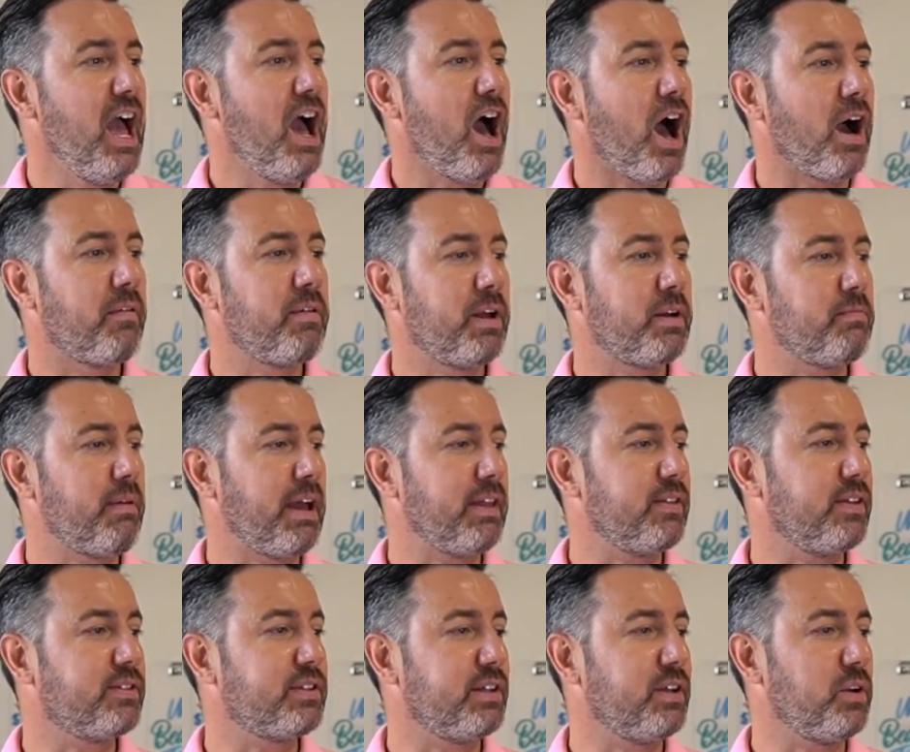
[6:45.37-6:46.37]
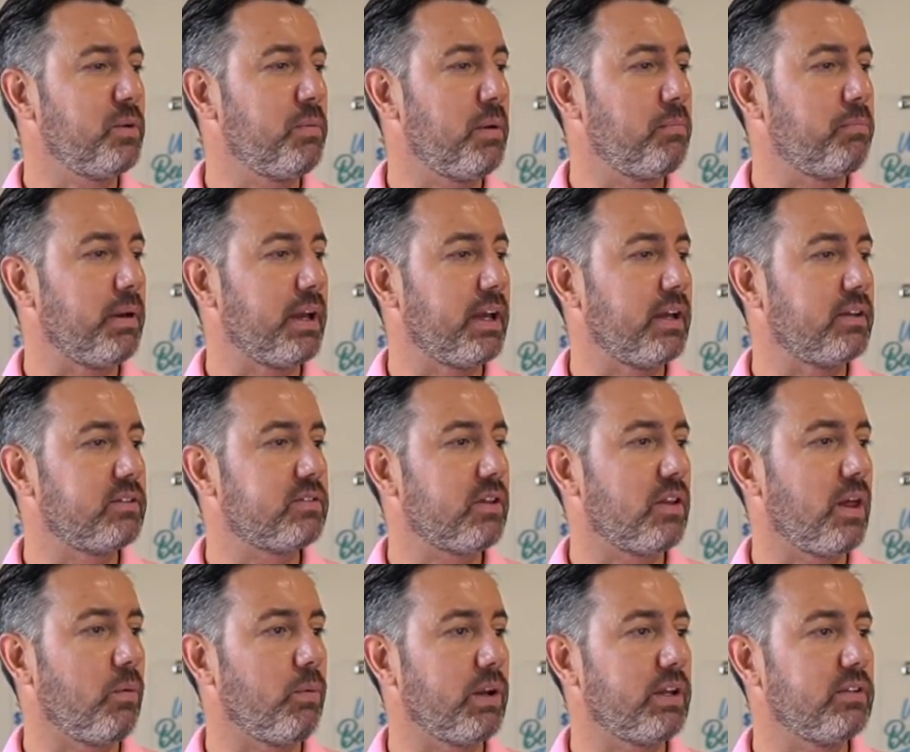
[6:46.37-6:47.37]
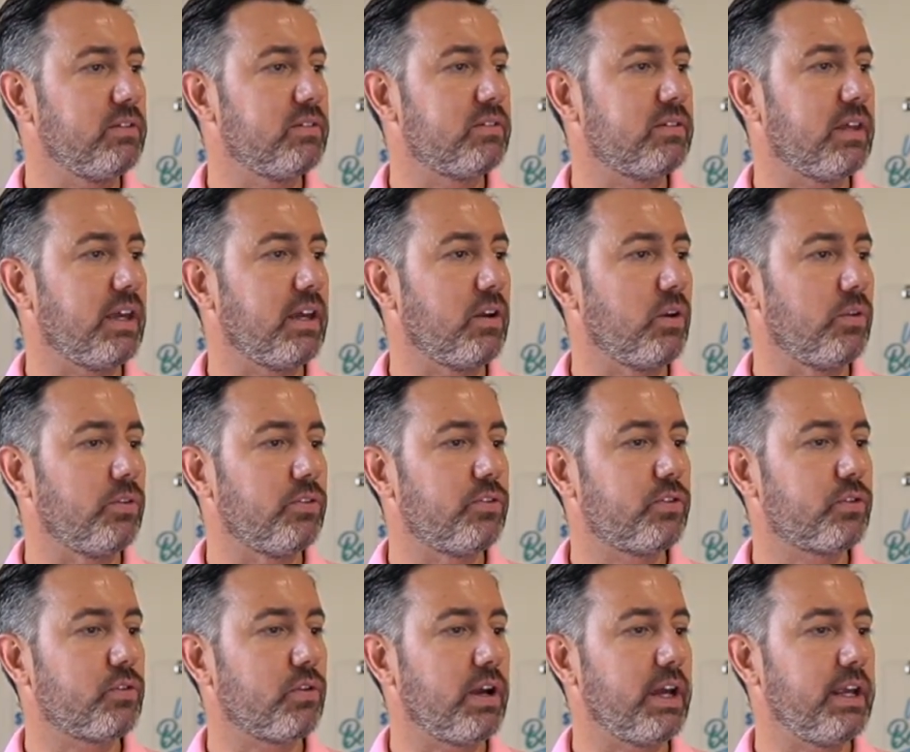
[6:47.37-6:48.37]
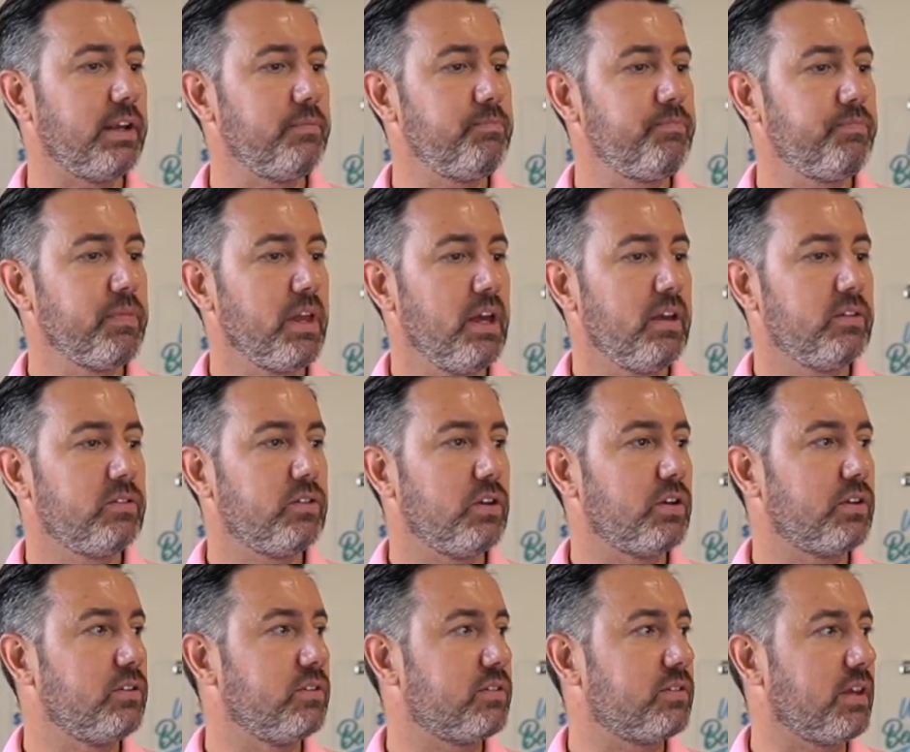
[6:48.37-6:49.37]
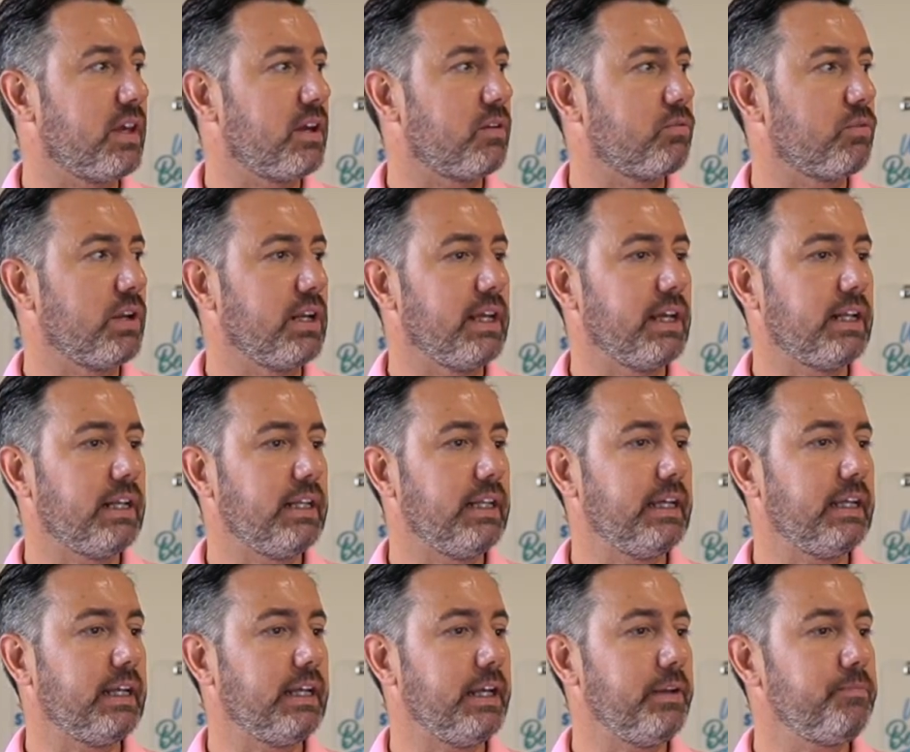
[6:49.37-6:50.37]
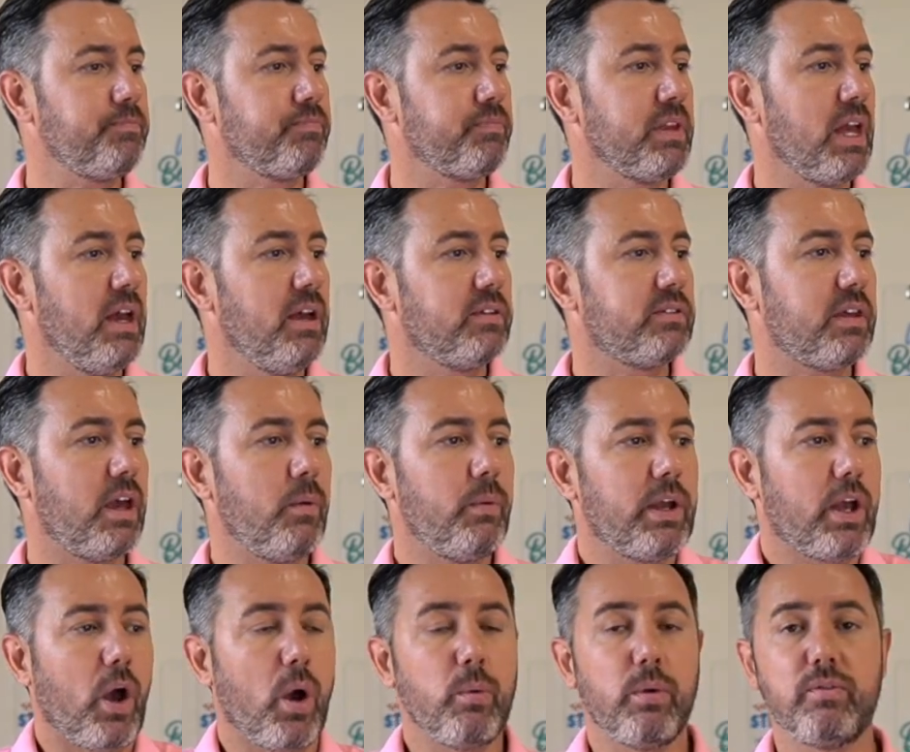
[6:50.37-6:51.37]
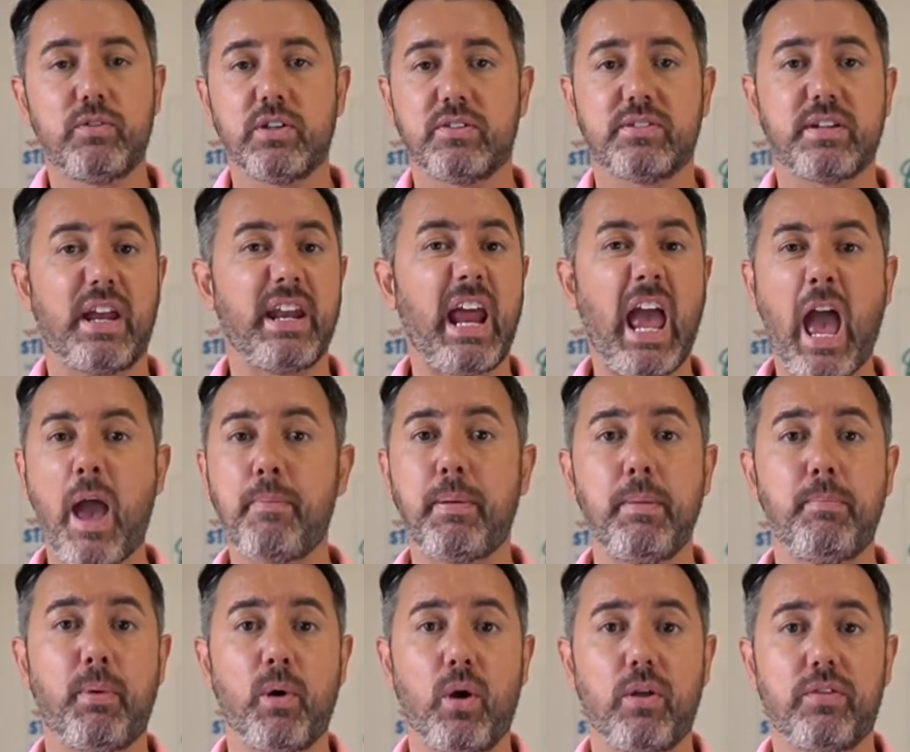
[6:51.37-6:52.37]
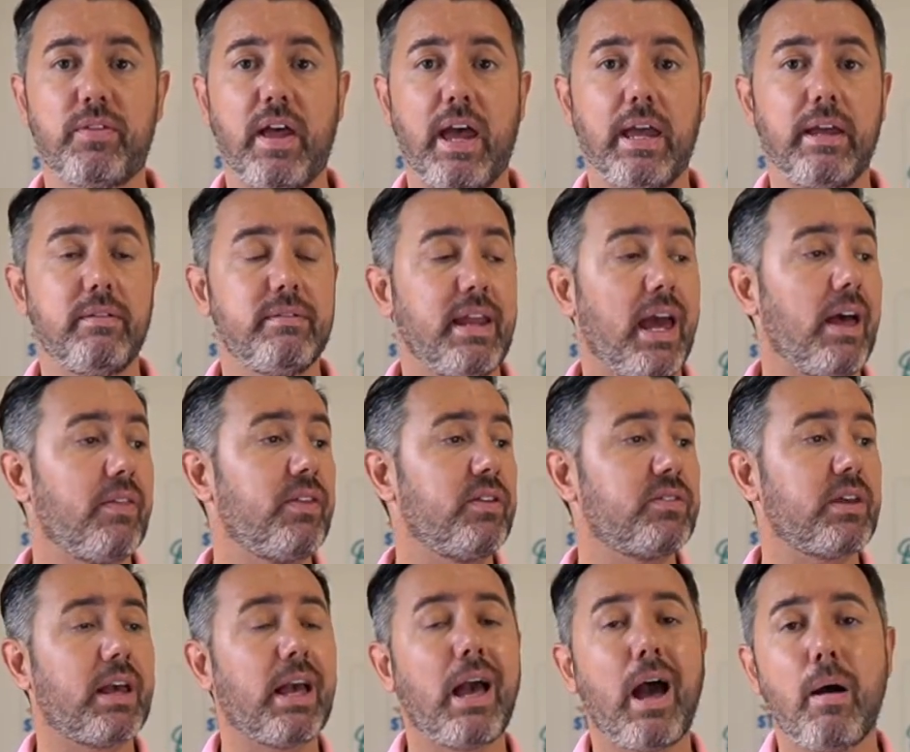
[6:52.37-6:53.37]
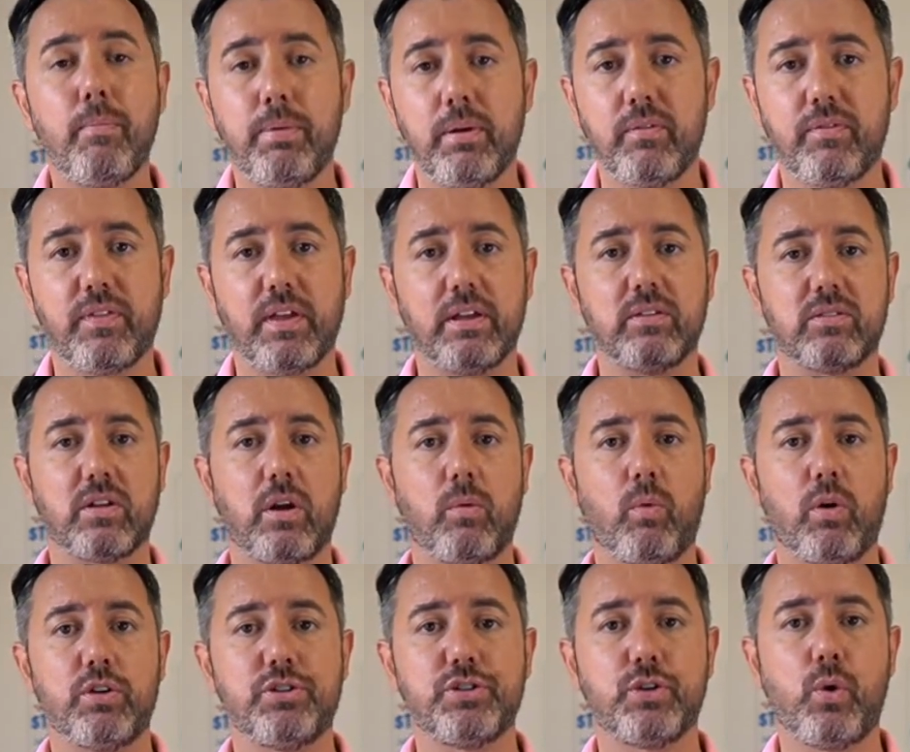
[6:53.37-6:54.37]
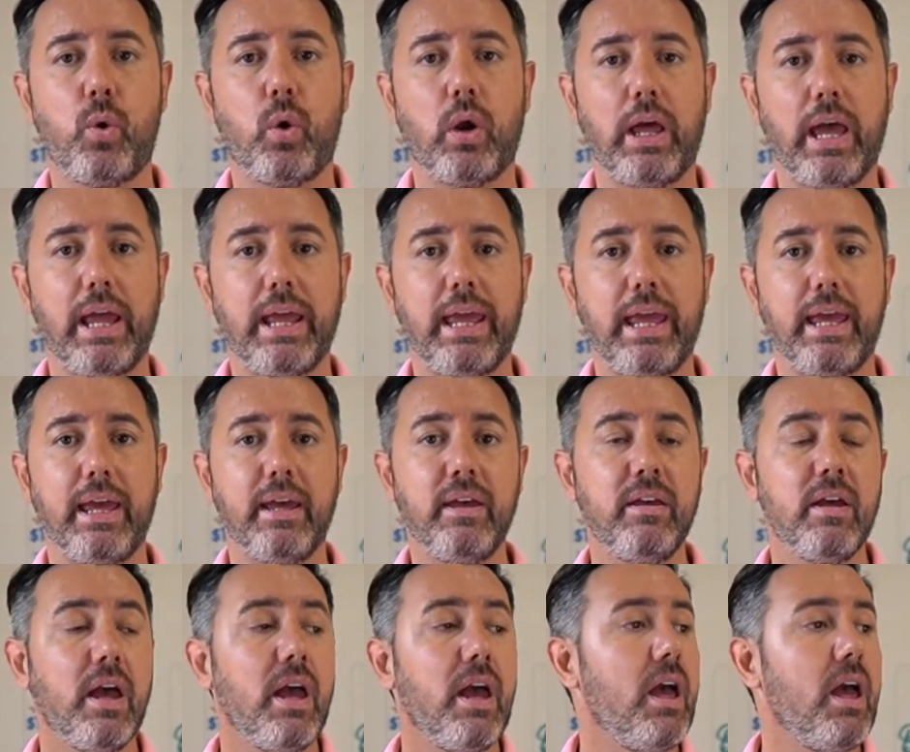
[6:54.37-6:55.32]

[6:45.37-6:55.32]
I'm going to make this a little bit bigger so that we can see it on screen, so you can see it really clearly. So here we go, we've just done happy birthday. Now there's a couple of things that I want to call out here.